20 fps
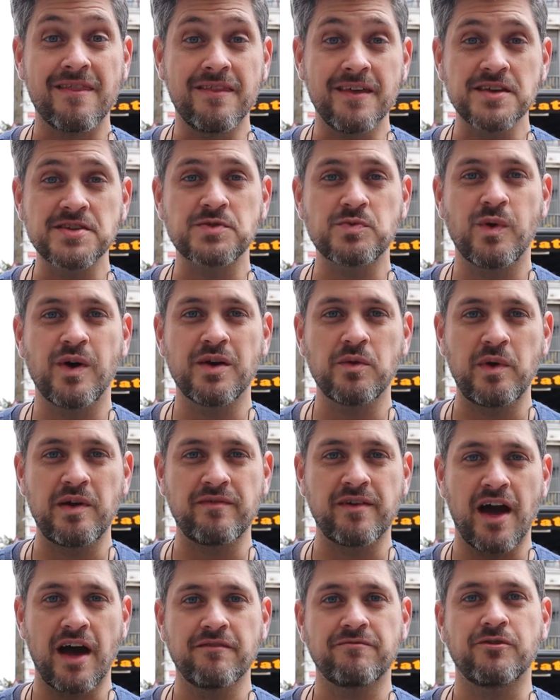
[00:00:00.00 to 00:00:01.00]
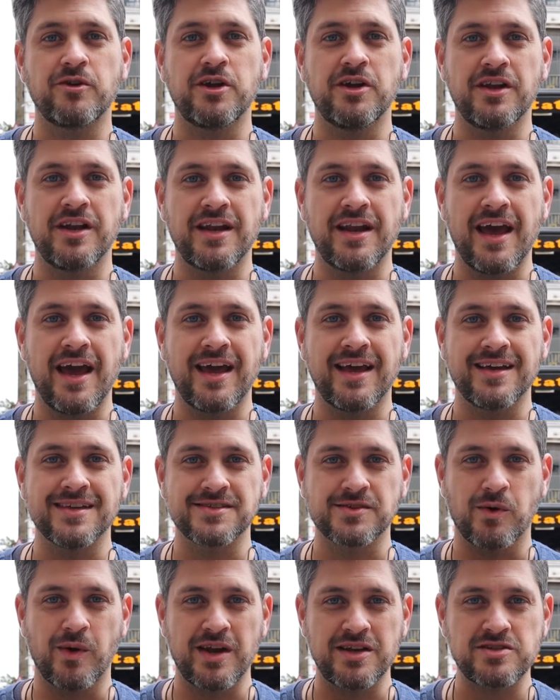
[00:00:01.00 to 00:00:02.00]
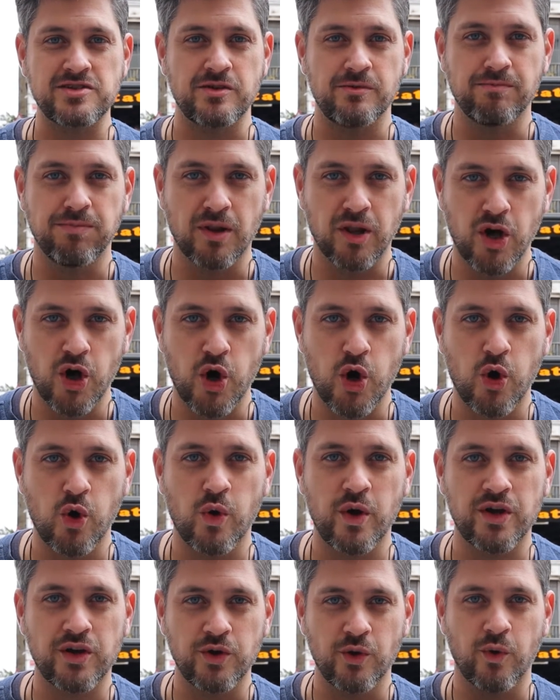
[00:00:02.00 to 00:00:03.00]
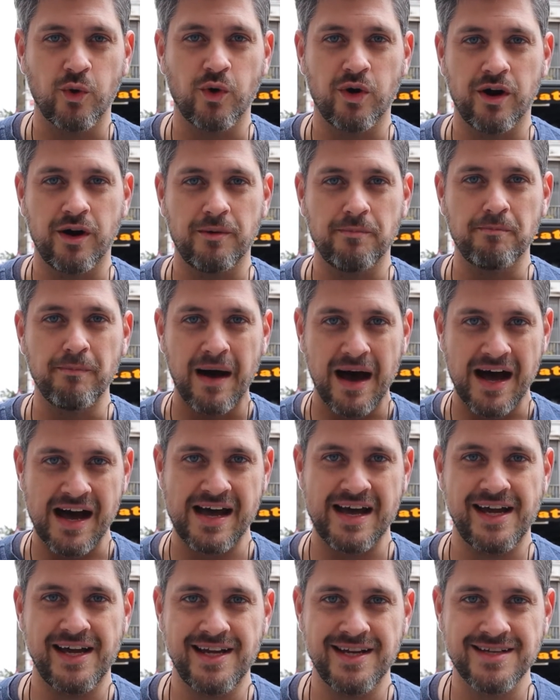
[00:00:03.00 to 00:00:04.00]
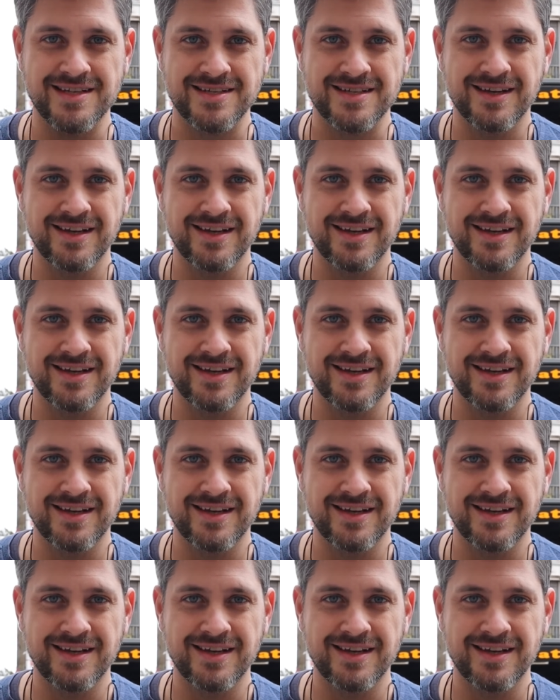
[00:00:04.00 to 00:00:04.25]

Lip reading: This one we've got for you today is going to blow your mind.